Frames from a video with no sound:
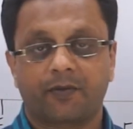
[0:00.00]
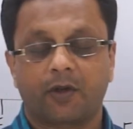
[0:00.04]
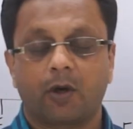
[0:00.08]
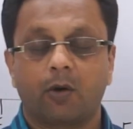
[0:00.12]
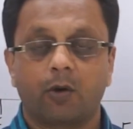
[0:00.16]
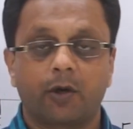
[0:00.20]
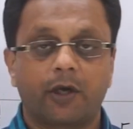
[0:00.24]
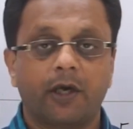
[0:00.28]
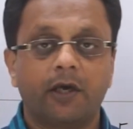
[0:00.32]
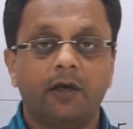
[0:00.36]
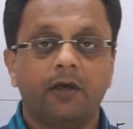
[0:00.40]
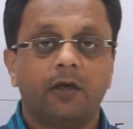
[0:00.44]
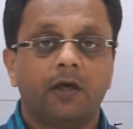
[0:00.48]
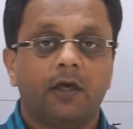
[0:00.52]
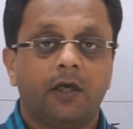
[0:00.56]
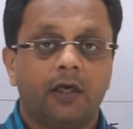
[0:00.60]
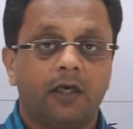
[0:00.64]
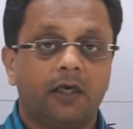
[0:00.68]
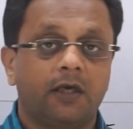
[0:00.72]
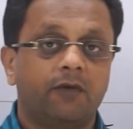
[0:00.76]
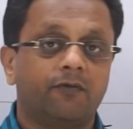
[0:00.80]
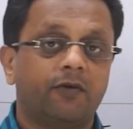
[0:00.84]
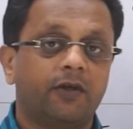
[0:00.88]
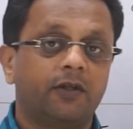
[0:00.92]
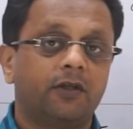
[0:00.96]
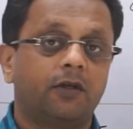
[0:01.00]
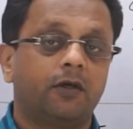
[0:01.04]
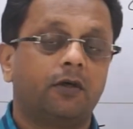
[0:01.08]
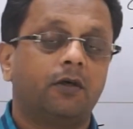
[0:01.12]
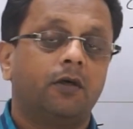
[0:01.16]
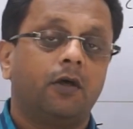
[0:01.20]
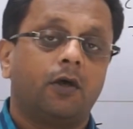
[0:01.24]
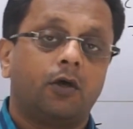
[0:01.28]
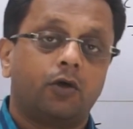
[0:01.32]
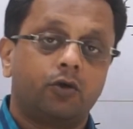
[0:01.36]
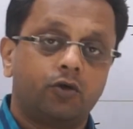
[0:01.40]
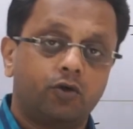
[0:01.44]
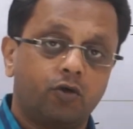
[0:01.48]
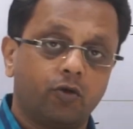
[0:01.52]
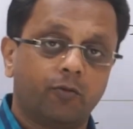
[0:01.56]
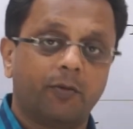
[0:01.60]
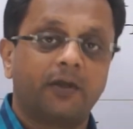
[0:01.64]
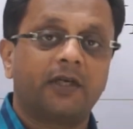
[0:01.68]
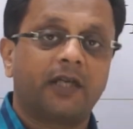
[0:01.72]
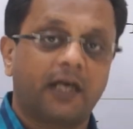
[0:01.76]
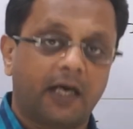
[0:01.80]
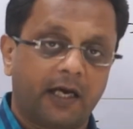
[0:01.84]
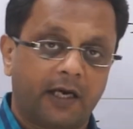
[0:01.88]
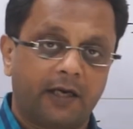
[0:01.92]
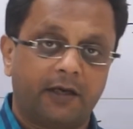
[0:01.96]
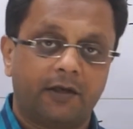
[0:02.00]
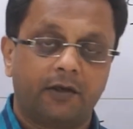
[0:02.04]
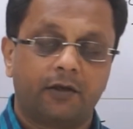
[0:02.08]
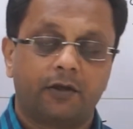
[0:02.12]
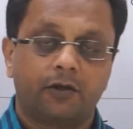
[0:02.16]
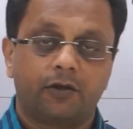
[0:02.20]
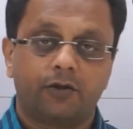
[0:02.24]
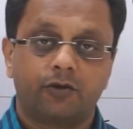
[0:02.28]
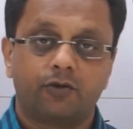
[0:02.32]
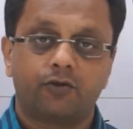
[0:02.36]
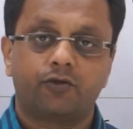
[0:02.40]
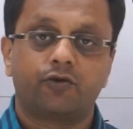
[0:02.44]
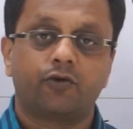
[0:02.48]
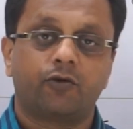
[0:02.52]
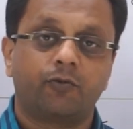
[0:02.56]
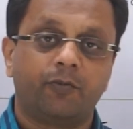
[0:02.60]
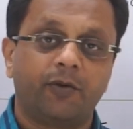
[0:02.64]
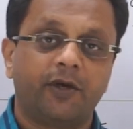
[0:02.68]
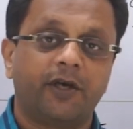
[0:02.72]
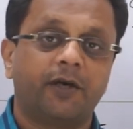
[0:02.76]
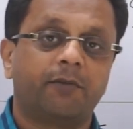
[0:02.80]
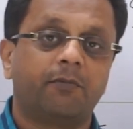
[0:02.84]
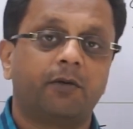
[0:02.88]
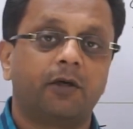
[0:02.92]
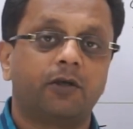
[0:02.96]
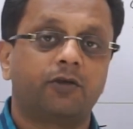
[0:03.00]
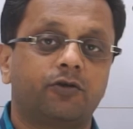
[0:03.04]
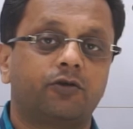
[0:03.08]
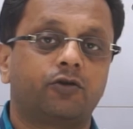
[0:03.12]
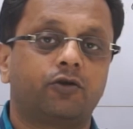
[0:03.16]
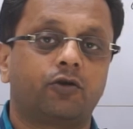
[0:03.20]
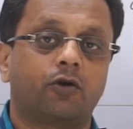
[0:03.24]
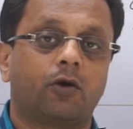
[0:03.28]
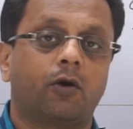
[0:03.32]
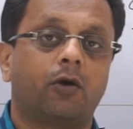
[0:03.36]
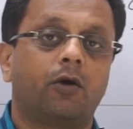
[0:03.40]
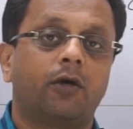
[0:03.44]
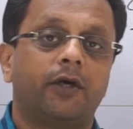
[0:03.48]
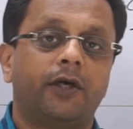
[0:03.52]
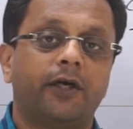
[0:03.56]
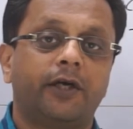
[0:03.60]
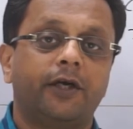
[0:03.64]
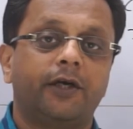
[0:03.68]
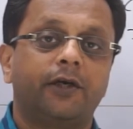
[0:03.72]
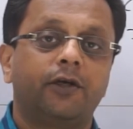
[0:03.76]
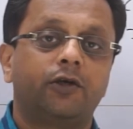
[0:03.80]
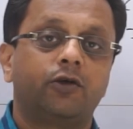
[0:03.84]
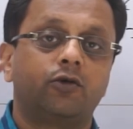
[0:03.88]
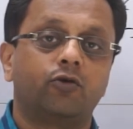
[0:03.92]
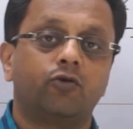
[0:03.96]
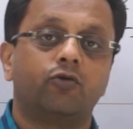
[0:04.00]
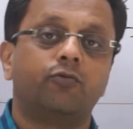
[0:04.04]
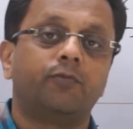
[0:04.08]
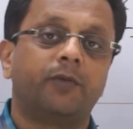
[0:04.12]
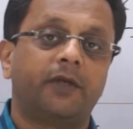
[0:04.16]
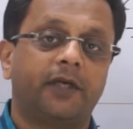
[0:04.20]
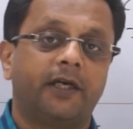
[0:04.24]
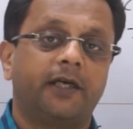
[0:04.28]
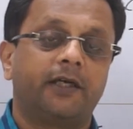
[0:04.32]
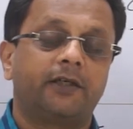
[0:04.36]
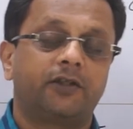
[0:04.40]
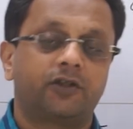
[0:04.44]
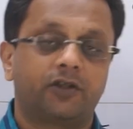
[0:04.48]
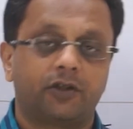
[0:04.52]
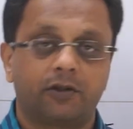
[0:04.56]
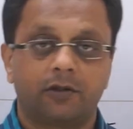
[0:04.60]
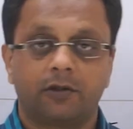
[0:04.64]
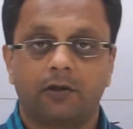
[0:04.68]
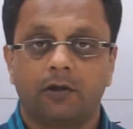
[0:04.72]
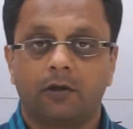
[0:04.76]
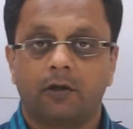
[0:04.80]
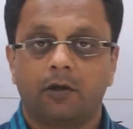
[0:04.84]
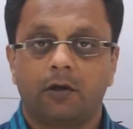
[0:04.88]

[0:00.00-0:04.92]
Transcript: Okay, even the human eye you should be able draw in 2 minutes.